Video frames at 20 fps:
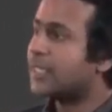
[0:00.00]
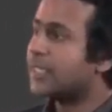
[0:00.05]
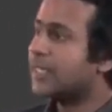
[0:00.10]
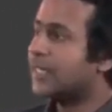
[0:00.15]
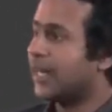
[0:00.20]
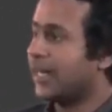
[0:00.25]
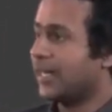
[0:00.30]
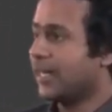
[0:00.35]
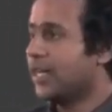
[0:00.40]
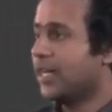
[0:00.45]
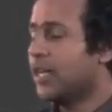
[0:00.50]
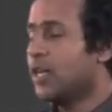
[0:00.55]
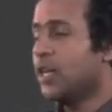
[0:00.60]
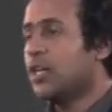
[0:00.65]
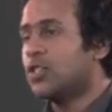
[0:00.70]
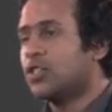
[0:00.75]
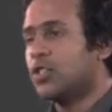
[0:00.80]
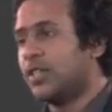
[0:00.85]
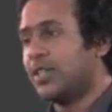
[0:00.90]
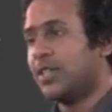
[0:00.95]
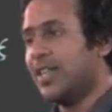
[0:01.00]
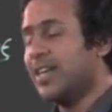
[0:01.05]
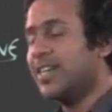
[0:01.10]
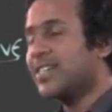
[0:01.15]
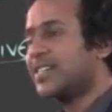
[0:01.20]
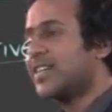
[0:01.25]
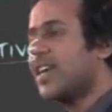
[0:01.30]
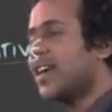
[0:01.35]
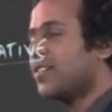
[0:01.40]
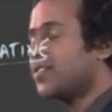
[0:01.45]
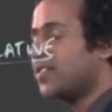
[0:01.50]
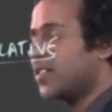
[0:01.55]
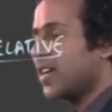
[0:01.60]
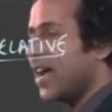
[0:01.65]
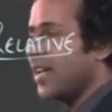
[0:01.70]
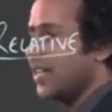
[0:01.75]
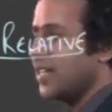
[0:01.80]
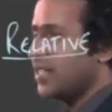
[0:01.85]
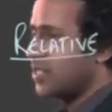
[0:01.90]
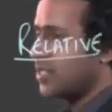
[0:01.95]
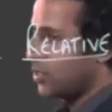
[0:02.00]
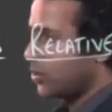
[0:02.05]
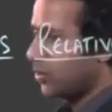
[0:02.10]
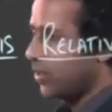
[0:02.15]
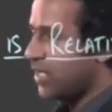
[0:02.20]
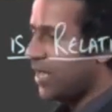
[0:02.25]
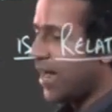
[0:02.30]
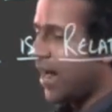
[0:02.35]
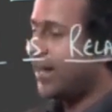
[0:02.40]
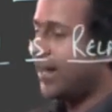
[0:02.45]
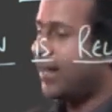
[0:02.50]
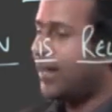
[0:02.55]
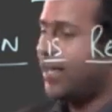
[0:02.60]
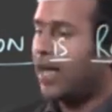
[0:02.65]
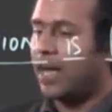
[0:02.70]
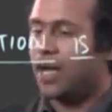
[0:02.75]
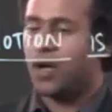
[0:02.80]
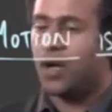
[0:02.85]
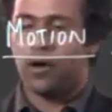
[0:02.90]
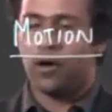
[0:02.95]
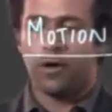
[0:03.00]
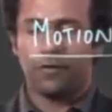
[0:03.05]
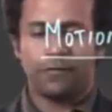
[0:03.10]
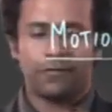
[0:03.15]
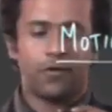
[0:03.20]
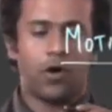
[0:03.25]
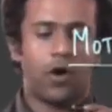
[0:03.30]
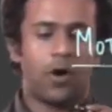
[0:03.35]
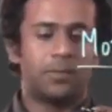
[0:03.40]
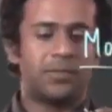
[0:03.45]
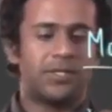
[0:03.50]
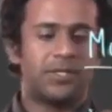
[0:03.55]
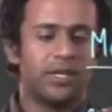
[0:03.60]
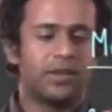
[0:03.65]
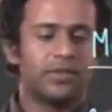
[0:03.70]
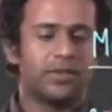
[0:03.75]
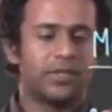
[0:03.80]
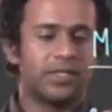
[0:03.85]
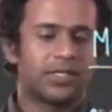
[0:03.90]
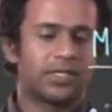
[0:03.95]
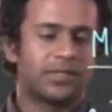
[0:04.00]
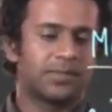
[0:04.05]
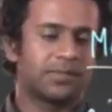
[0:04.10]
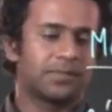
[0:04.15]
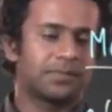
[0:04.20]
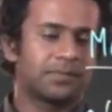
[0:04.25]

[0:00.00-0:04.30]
Right. So this gives rise to the idea of observers.